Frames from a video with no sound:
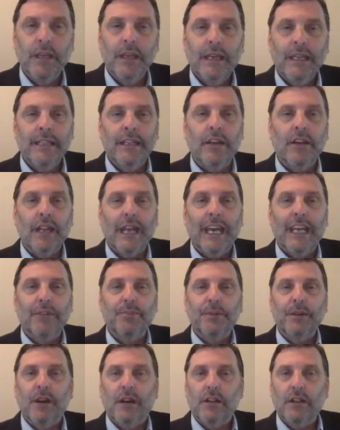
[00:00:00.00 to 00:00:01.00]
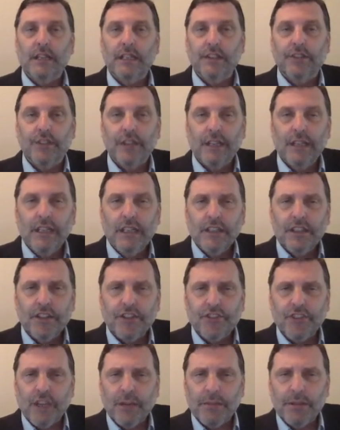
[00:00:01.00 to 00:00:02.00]
And then last but not least, the
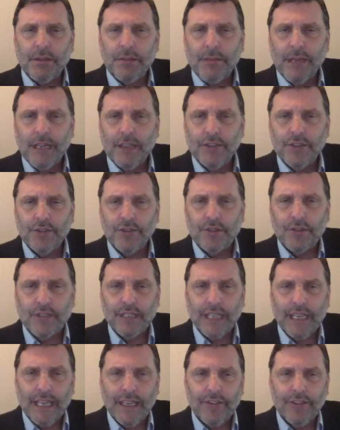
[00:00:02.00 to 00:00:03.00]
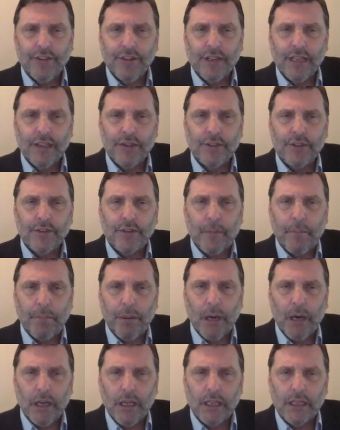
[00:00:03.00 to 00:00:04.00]
sum of the measures of the exterior angles of a
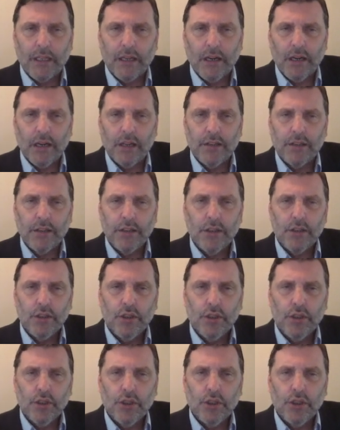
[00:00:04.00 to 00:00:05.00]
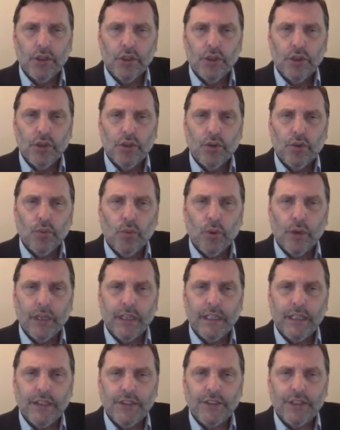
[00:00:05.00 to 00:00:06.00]
polygon, one at
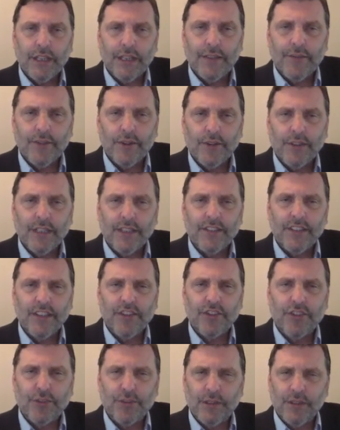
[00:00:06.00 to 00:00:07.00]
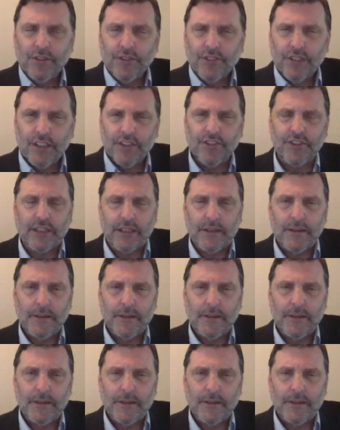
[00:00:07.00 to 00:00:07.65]
each vertex, is 360.